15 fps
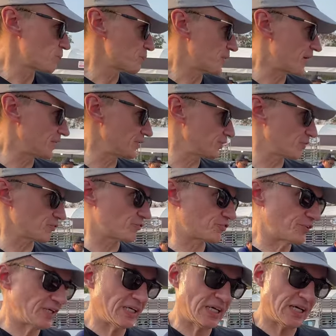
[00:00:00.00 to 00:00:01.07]
and you can
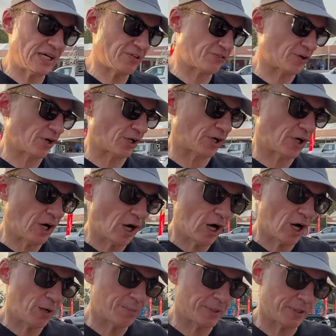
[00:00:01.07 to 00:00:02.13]
see it's got a
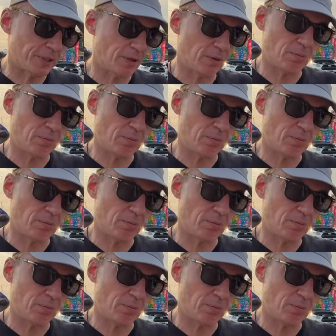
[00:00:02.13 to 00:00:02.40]
carbon